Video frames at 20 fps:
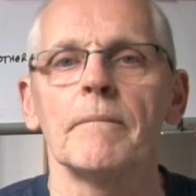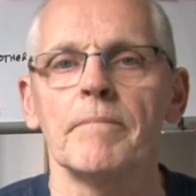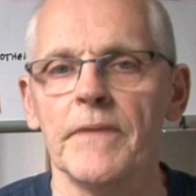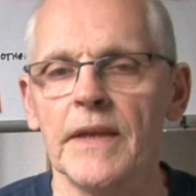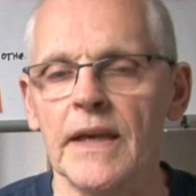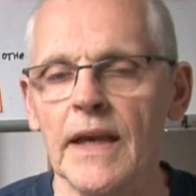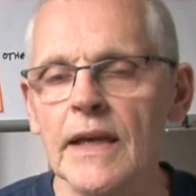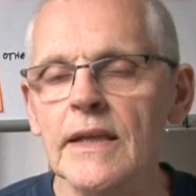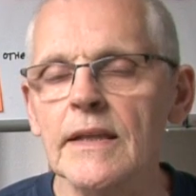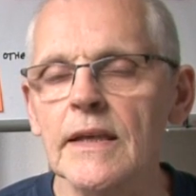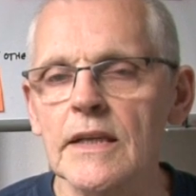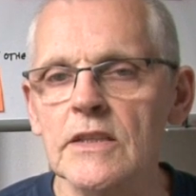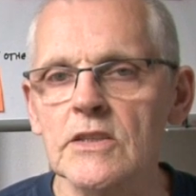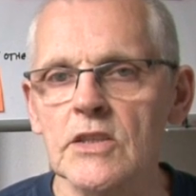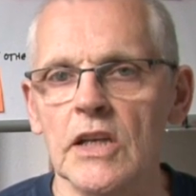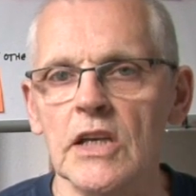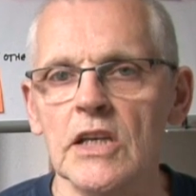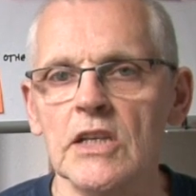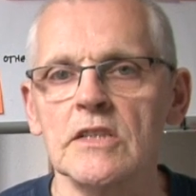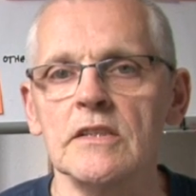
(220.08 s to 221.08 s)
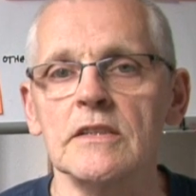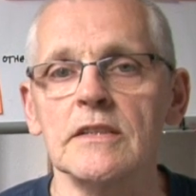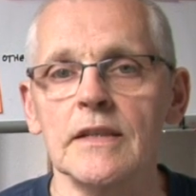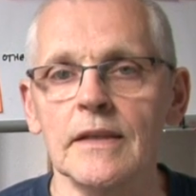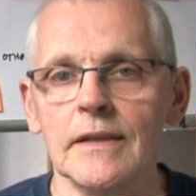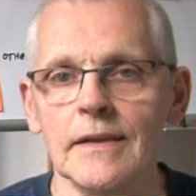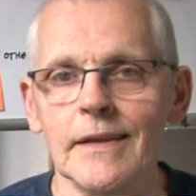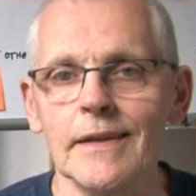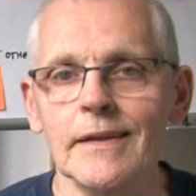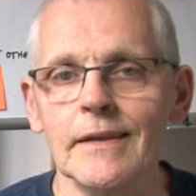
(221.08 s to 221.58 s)
The kind of education
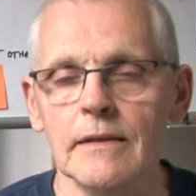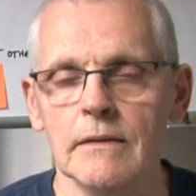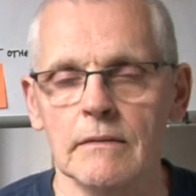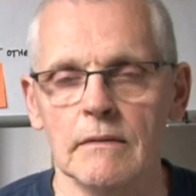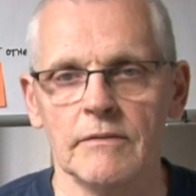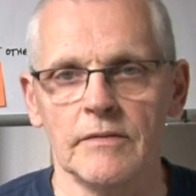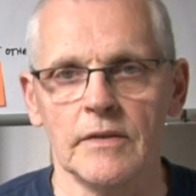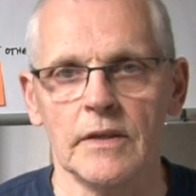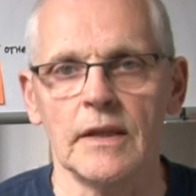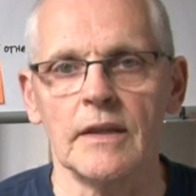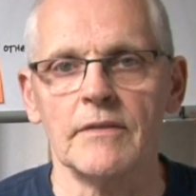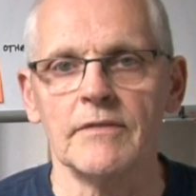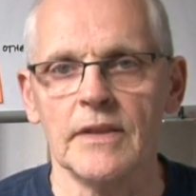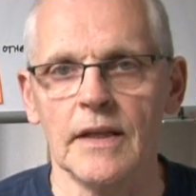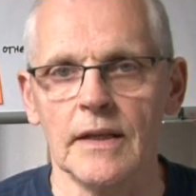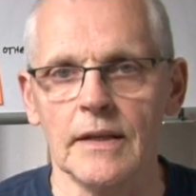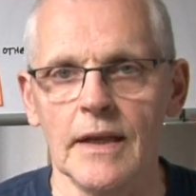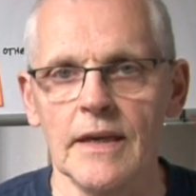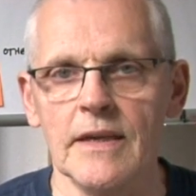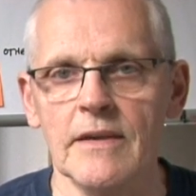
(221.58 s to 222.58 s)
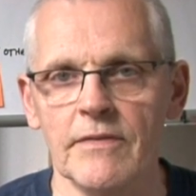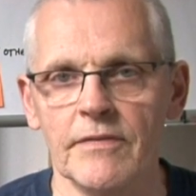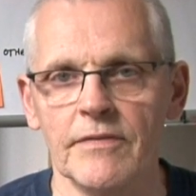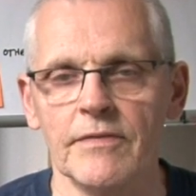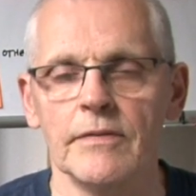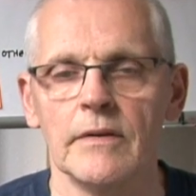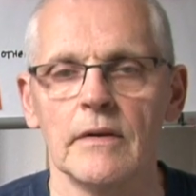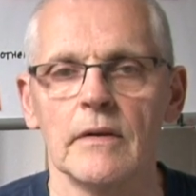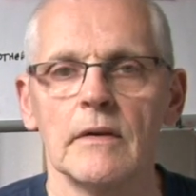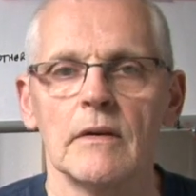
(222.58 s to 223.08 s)
you need for living a
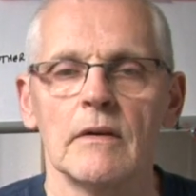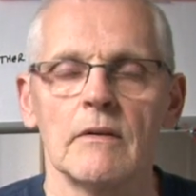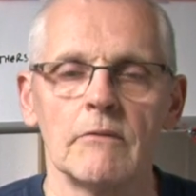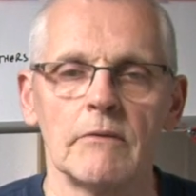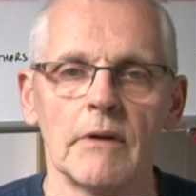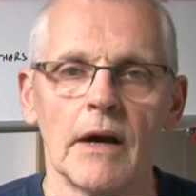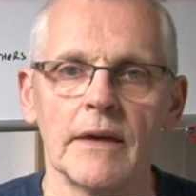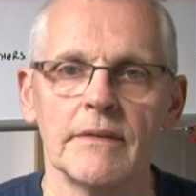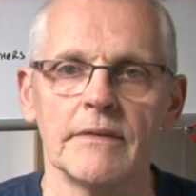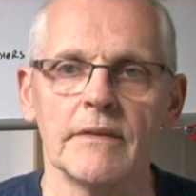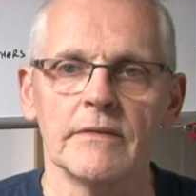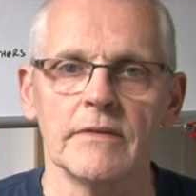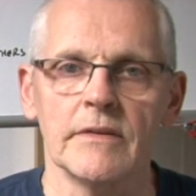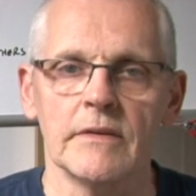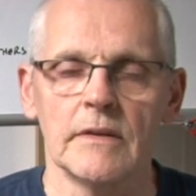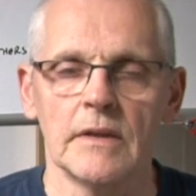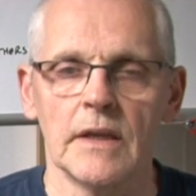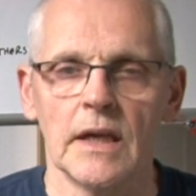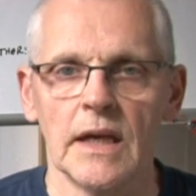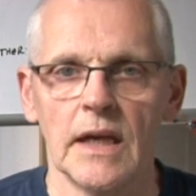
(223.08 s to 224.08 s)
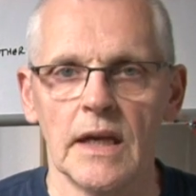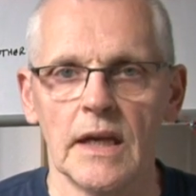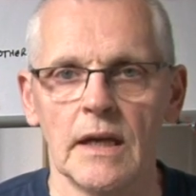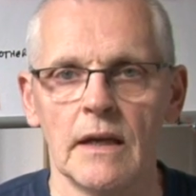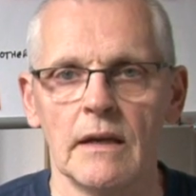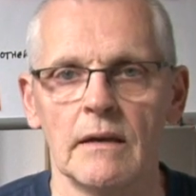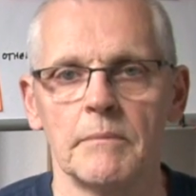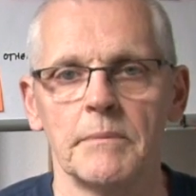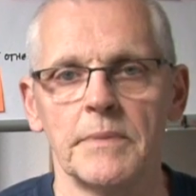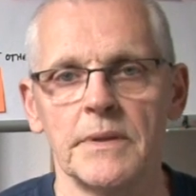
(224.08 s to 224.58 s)
life, rather than
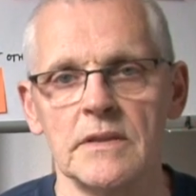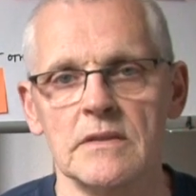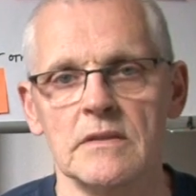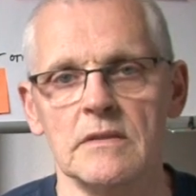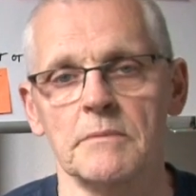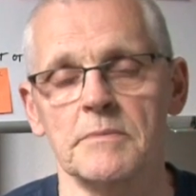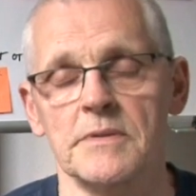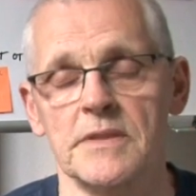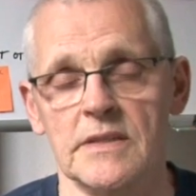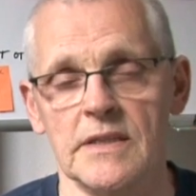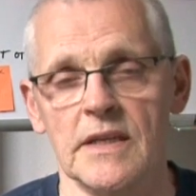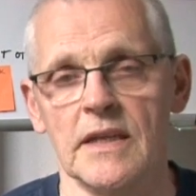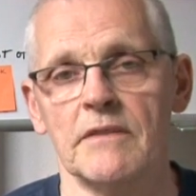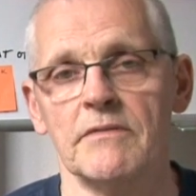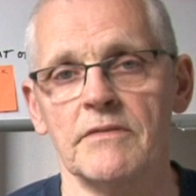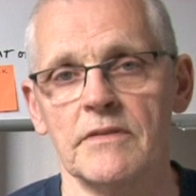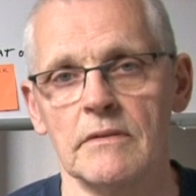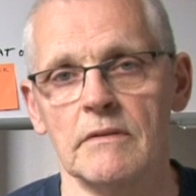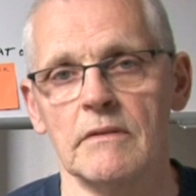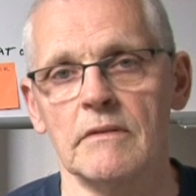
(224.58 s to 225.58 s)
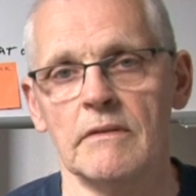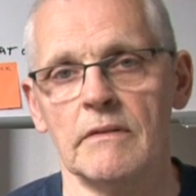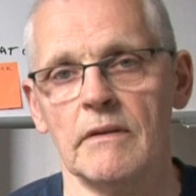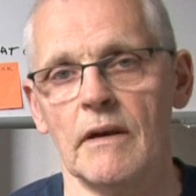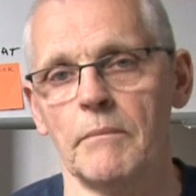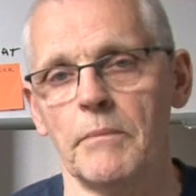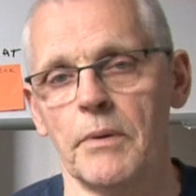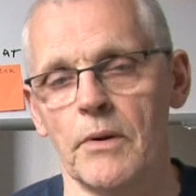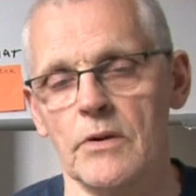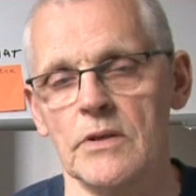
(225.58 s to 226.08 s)
being subservient to
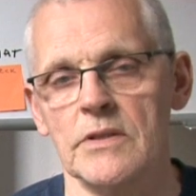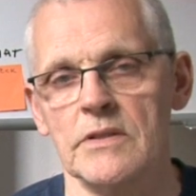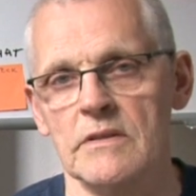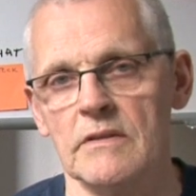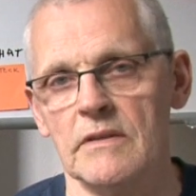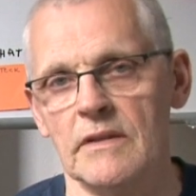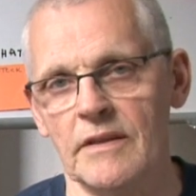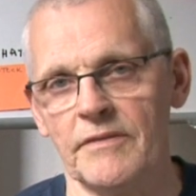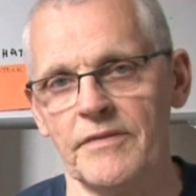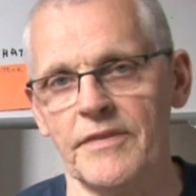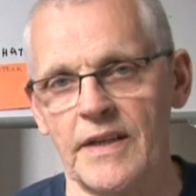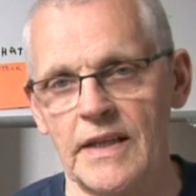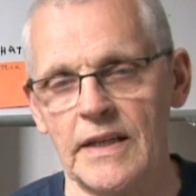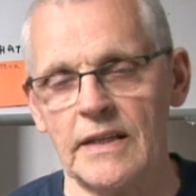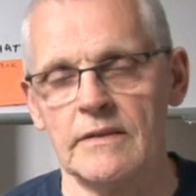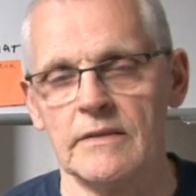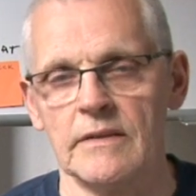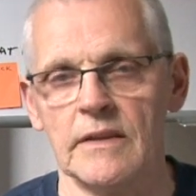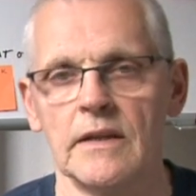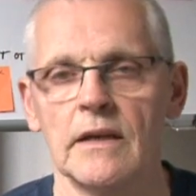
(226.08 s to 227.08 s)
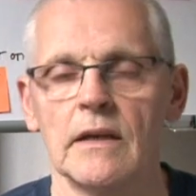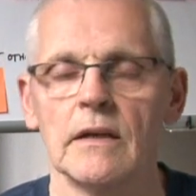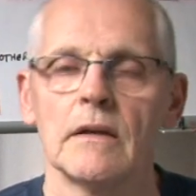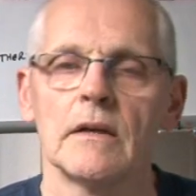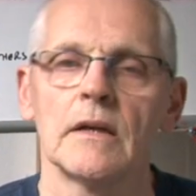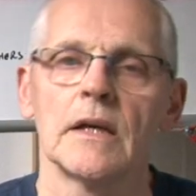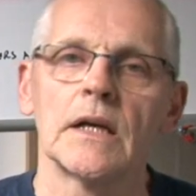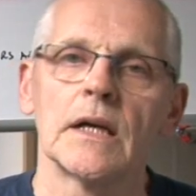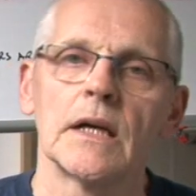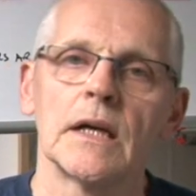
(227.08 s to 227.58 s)
a boss in a factory
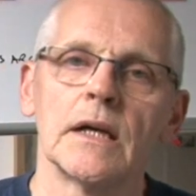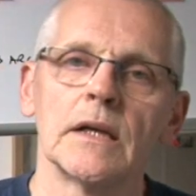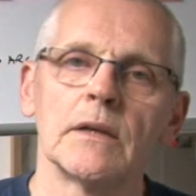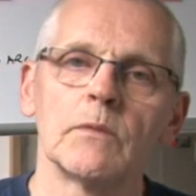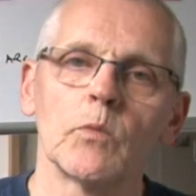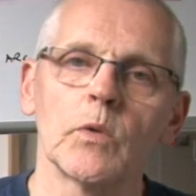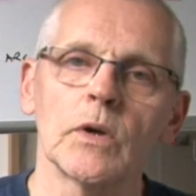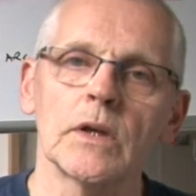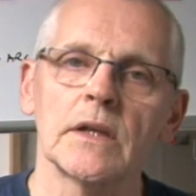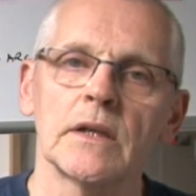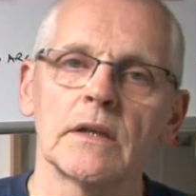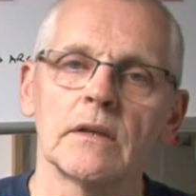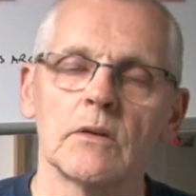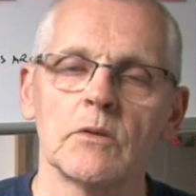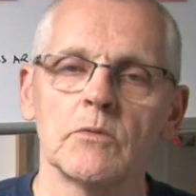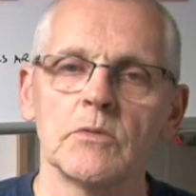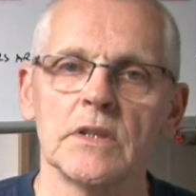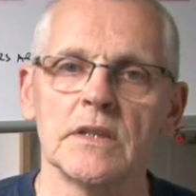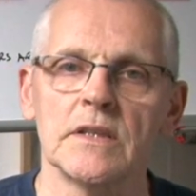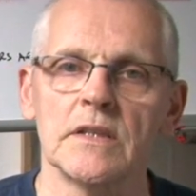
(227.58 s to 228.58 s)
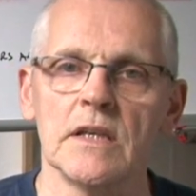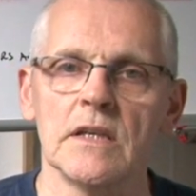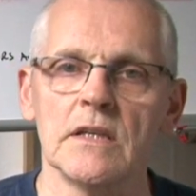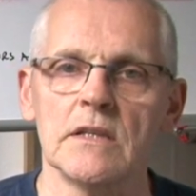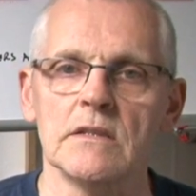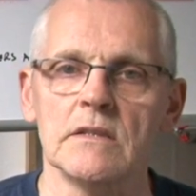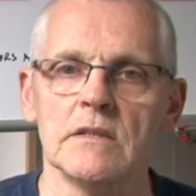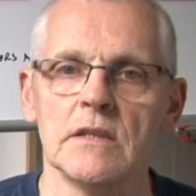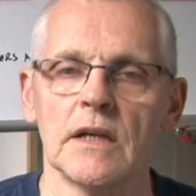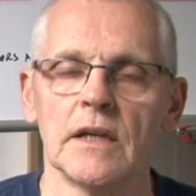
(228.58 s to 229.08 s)
and working all your
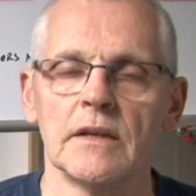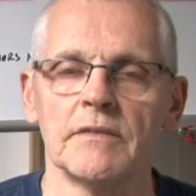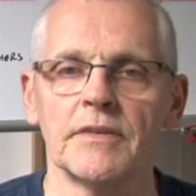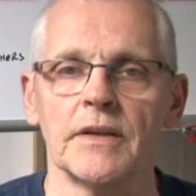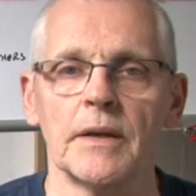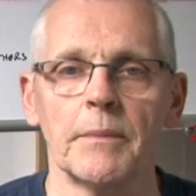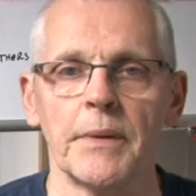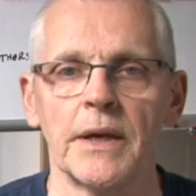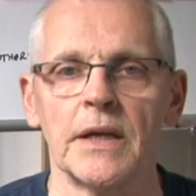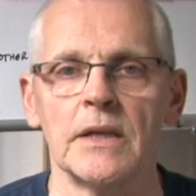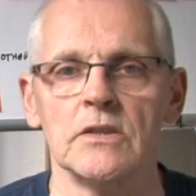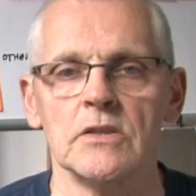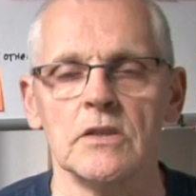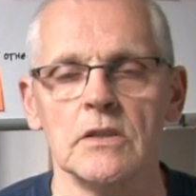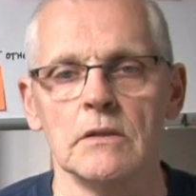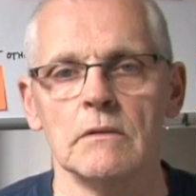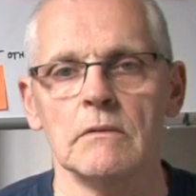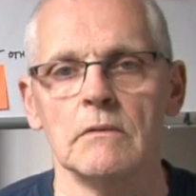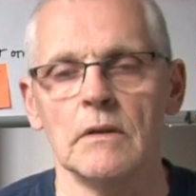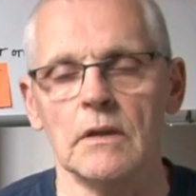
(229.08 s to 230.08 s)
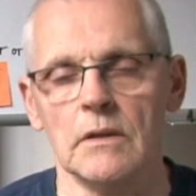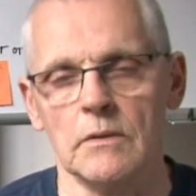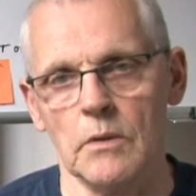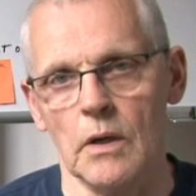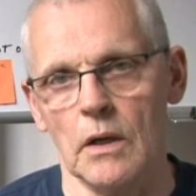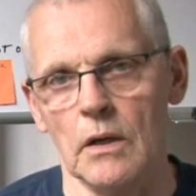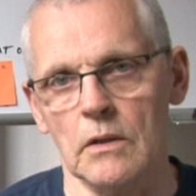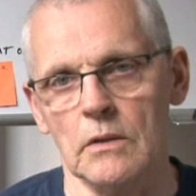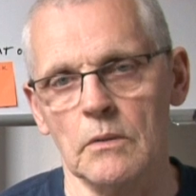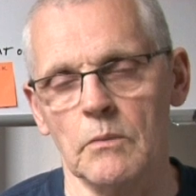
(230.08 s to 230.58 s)
days for a pension
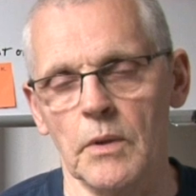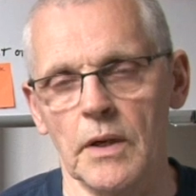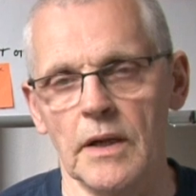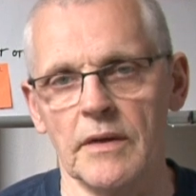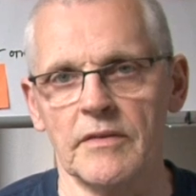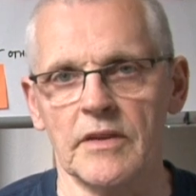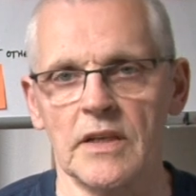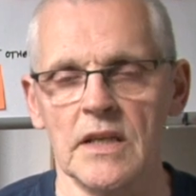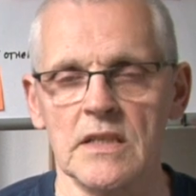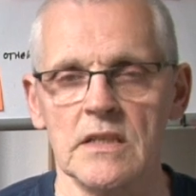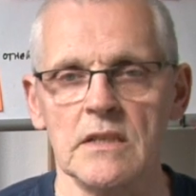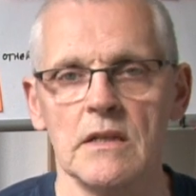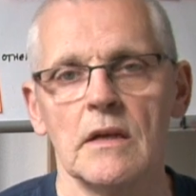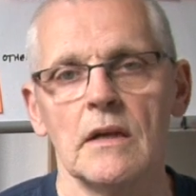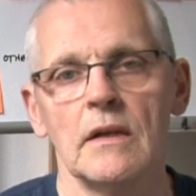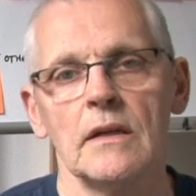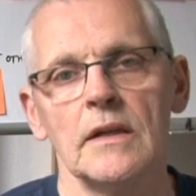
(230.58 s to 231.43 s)
or whatever it is.